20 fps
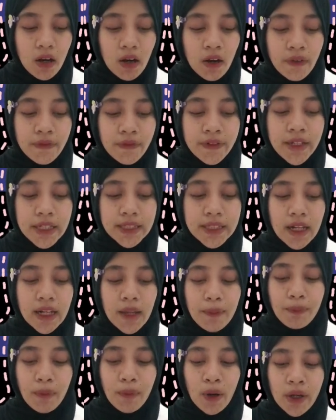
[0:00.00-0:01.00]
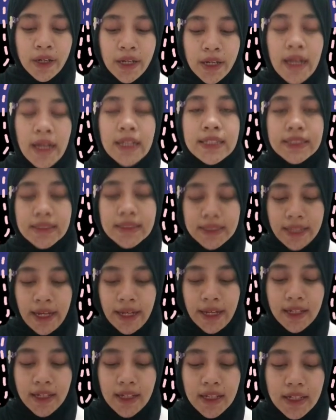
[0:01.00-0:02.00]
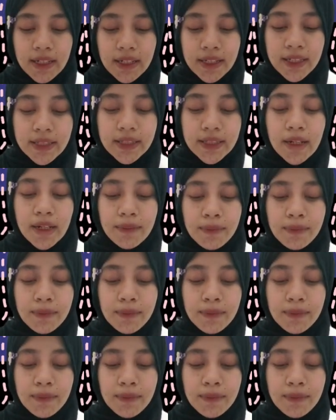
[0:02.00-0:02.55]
of the telephone has changed little